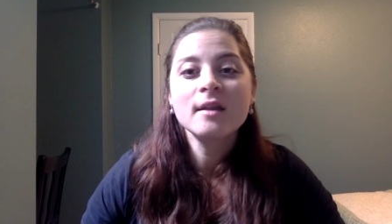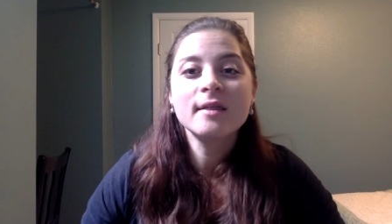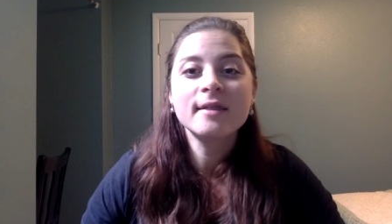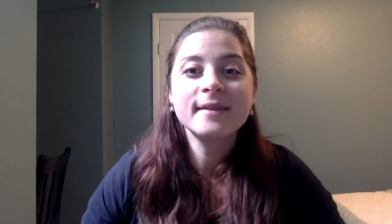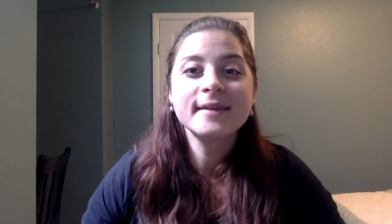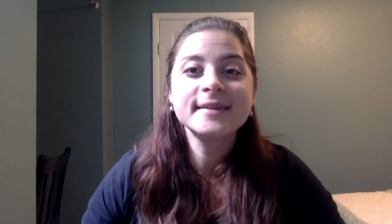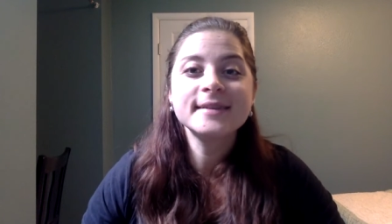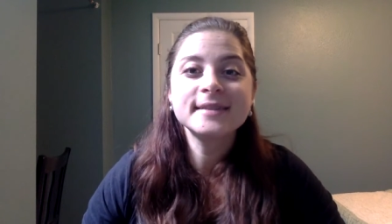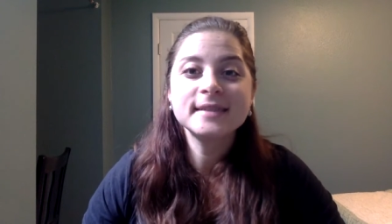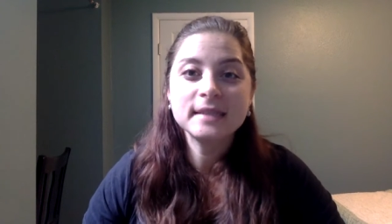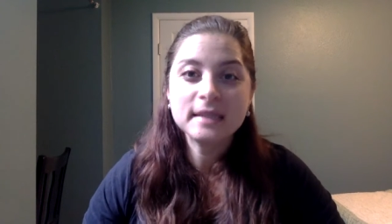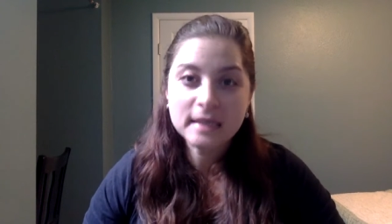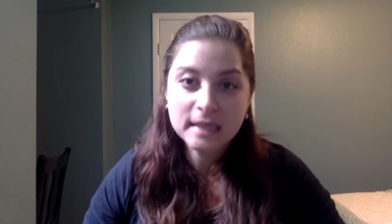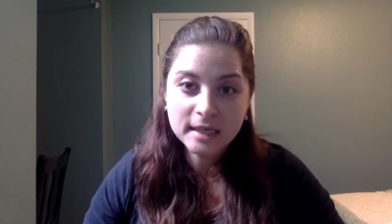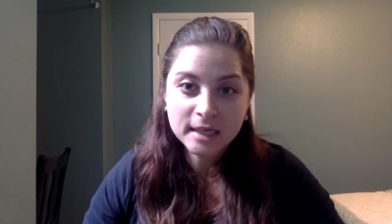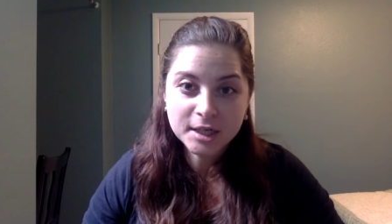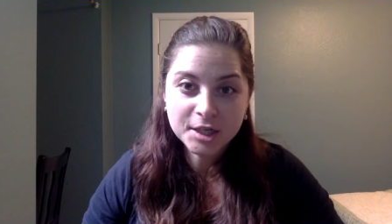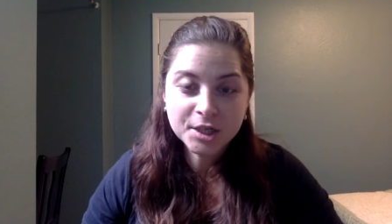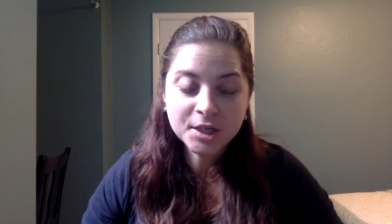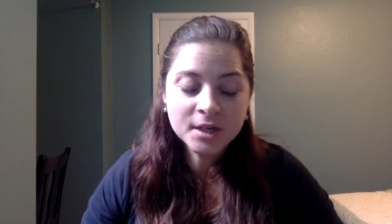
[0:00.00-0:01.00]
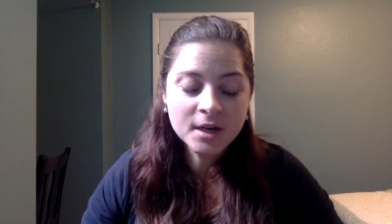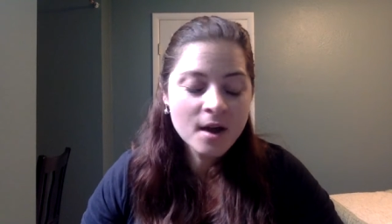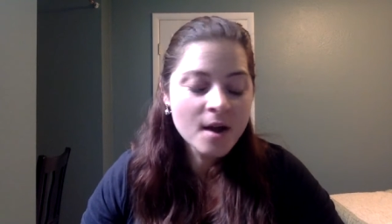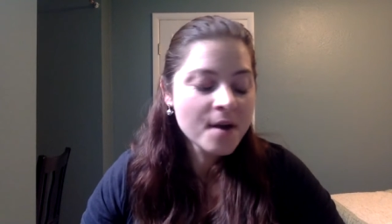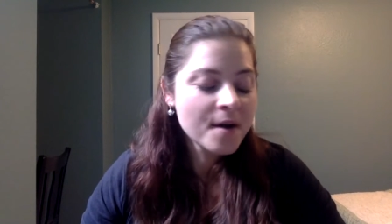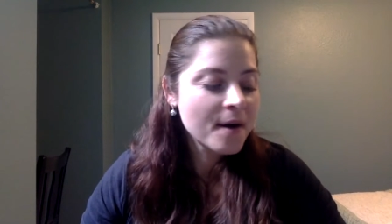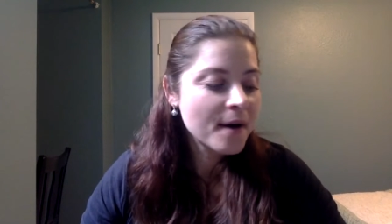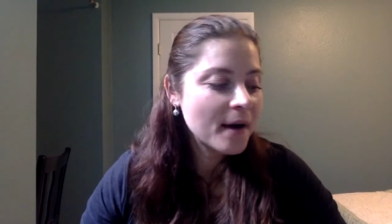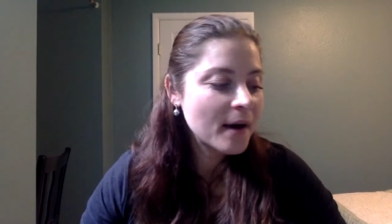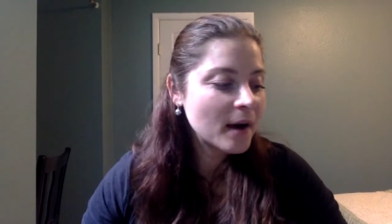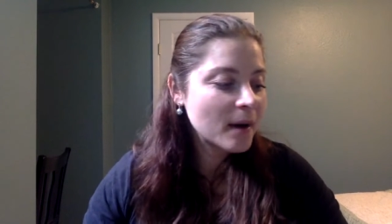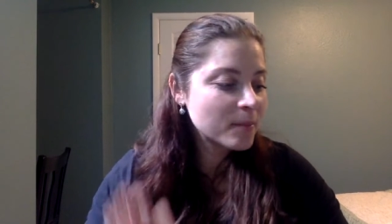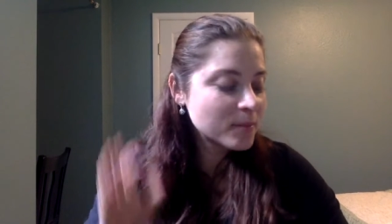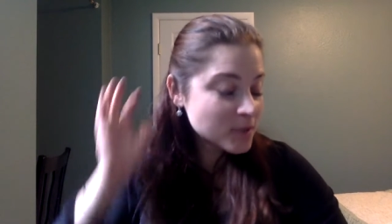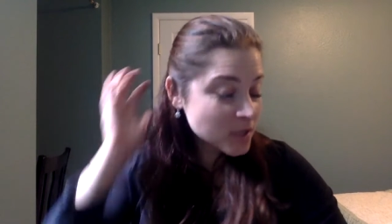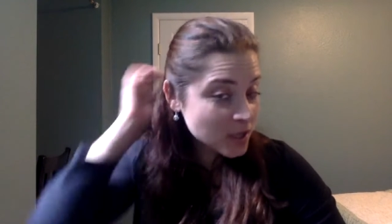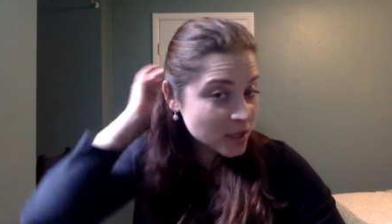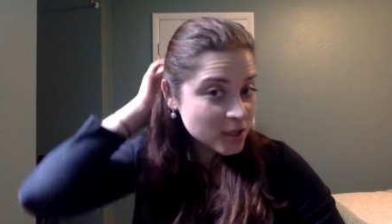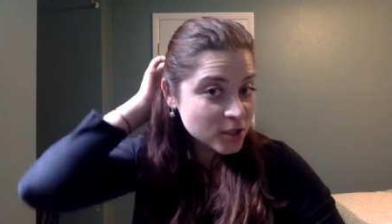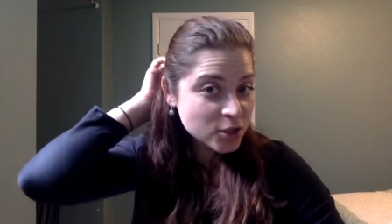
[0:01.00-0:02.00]
this year. I'm
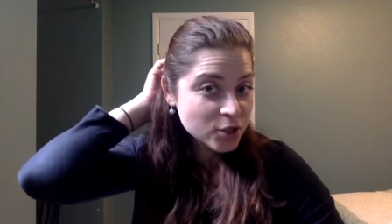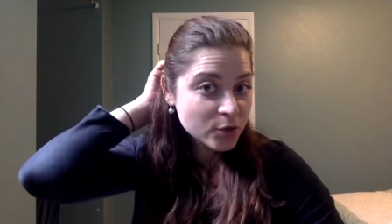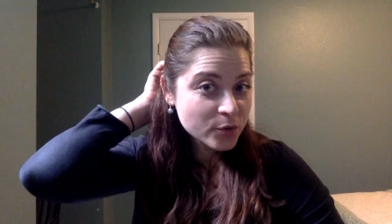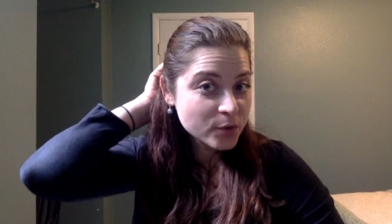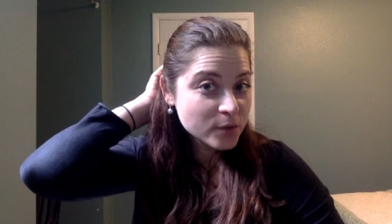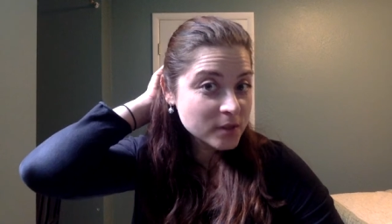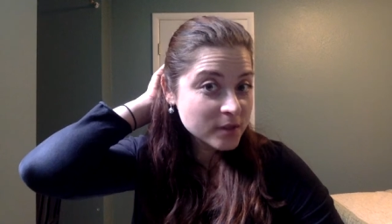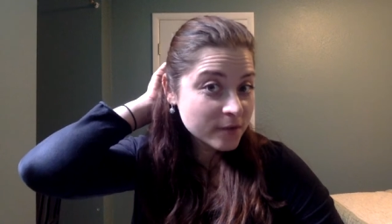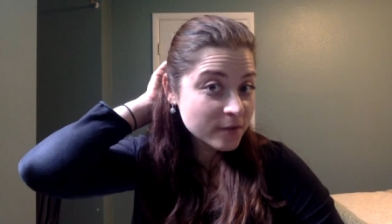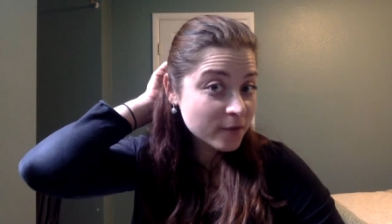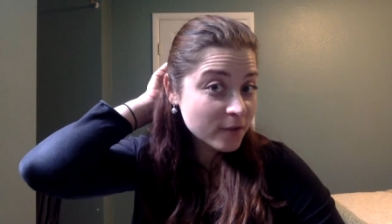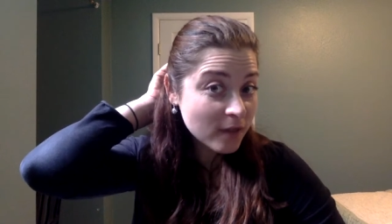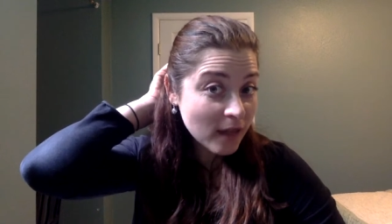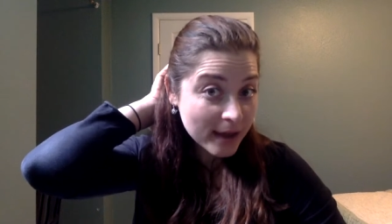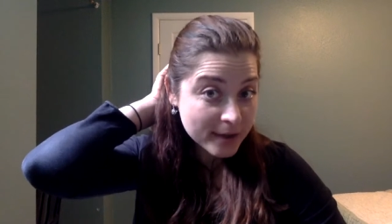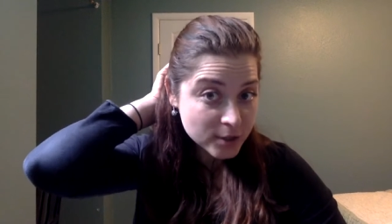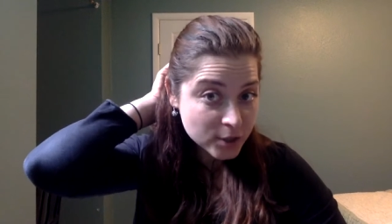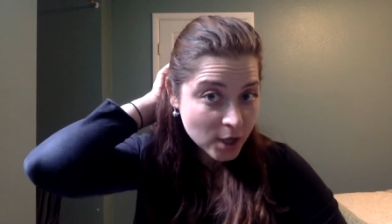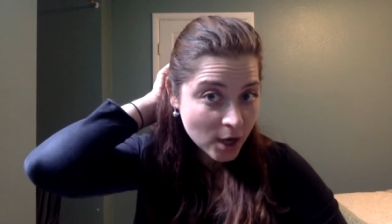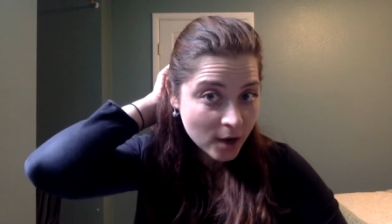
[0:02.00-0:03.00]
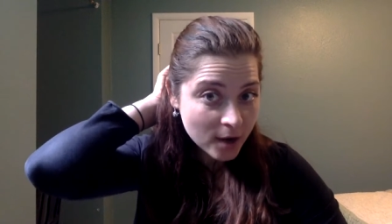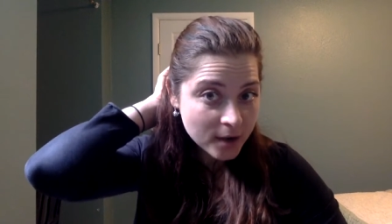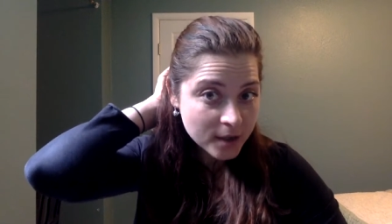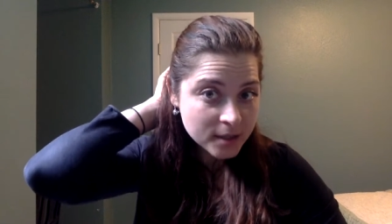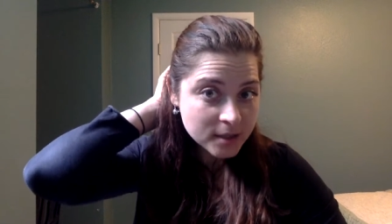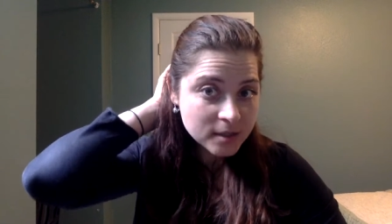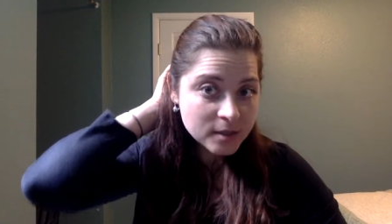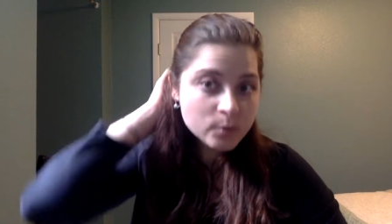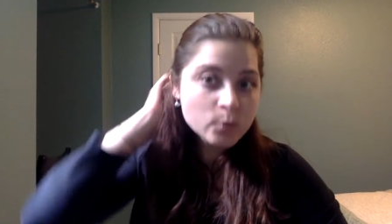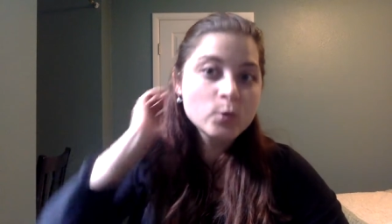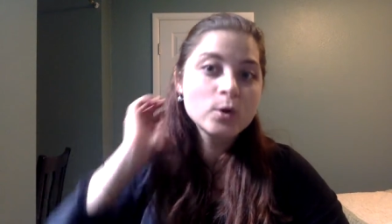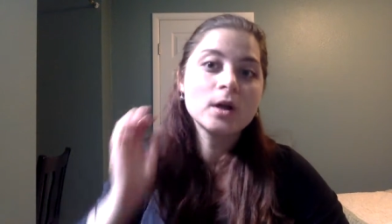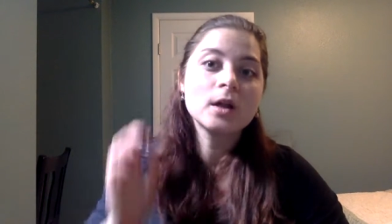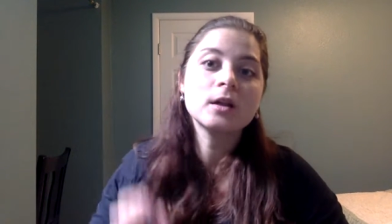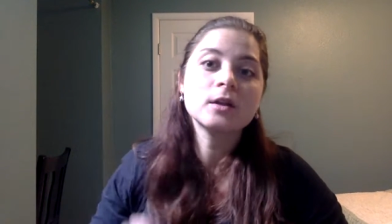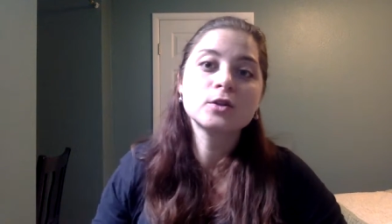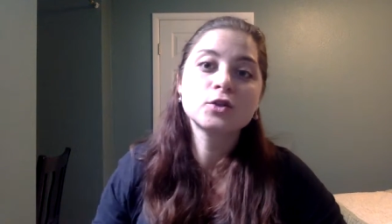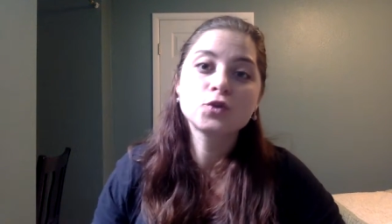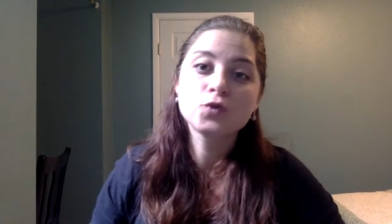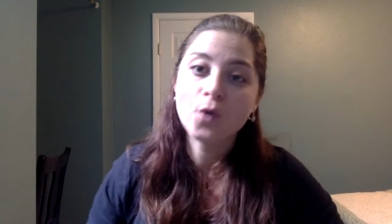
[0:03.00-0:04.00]
going to show you some flashcards.
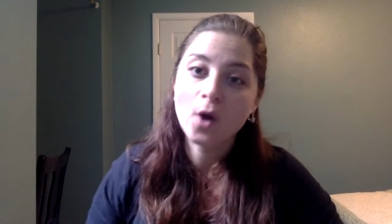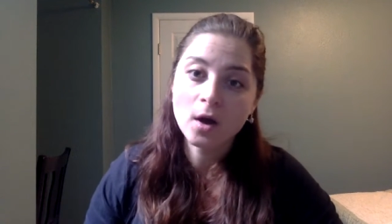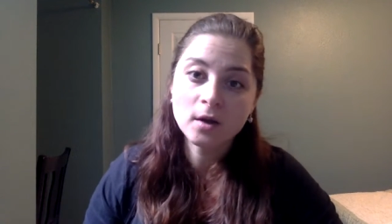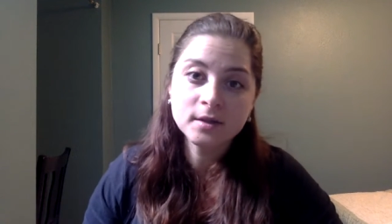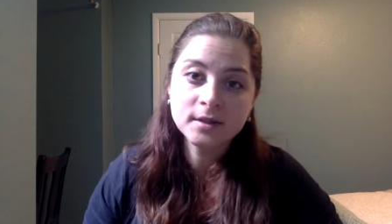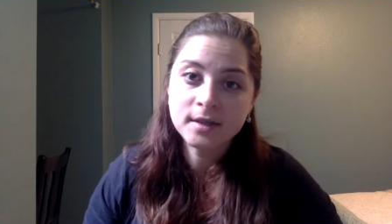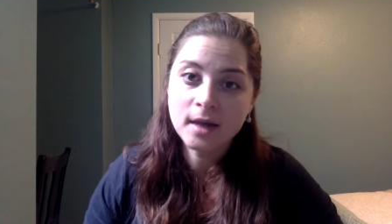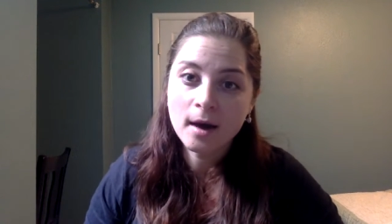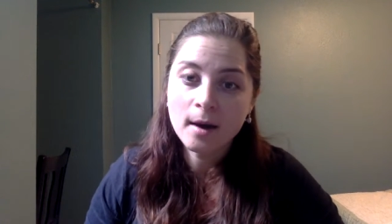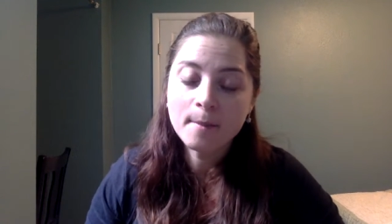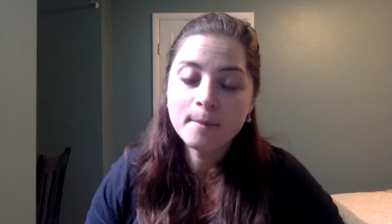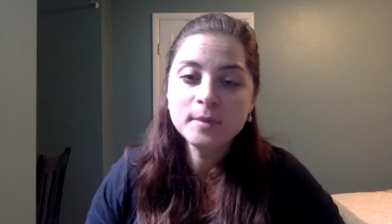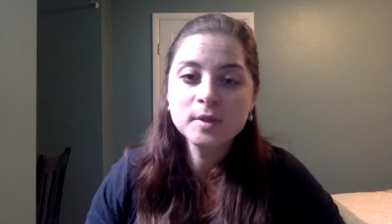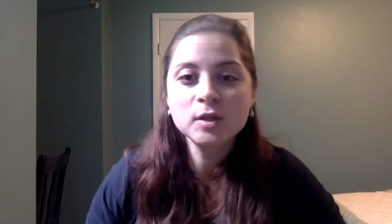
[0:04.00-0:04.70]
We'll draw some.